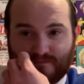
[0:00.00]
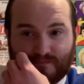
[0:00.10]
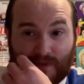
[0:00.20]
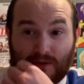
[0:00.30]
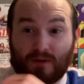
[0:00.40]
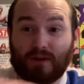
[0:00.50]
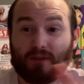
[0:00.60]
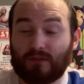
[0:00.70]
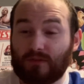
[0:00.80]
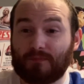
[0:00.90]
they
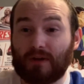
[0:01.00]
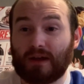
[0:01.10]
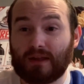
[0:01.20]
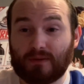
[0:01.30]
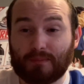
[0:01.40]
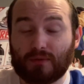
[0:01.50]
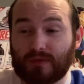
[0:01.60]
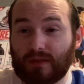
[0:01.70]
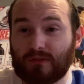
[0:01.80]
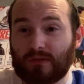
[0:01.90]
caused some fight on both
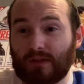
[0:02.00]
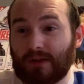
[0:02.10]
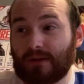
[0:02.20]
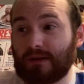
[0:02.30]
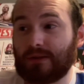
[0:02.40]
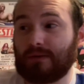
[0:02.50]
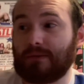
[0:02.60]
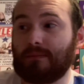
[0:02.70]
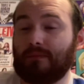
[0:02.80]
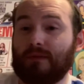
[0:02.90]
ends there,
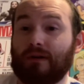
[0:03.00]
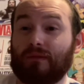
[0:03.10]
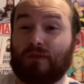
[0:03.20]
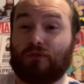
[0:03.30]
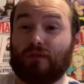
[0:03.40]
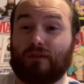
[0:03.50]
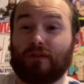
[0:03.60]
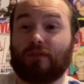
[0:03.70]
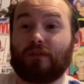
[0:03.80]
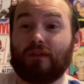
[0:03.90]
eventually
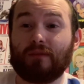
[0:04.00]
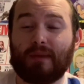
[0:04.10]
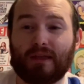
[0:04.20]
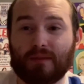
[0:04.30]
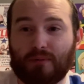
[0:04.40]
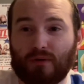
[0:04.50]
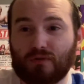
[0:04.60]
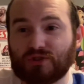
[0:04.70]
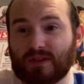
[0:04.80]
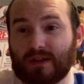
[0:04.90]
Nux did make an
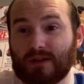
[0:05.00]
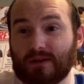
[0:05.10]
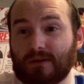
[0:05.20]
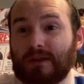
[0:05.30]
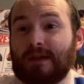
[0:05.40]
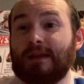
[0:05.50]
apology there,